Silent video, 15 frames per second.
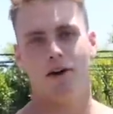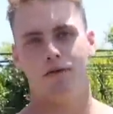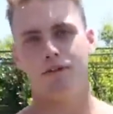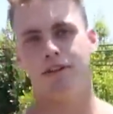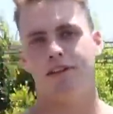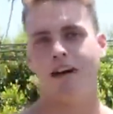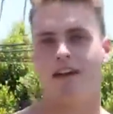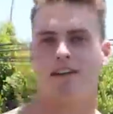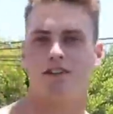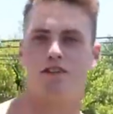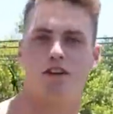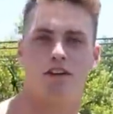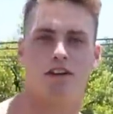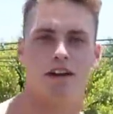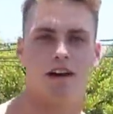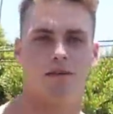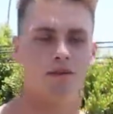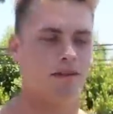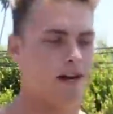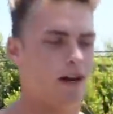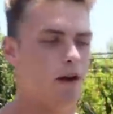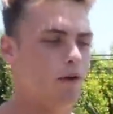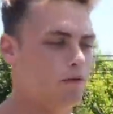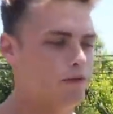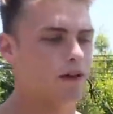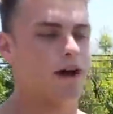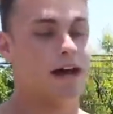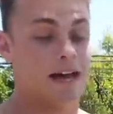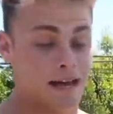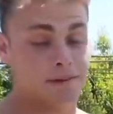Hopefully knock the shark out. Well, not
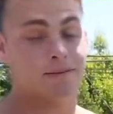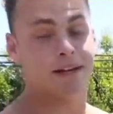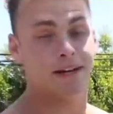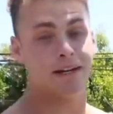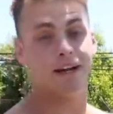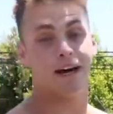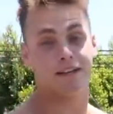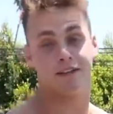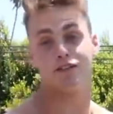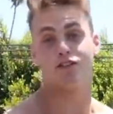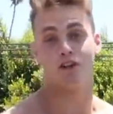hopefully, I am gonna knock the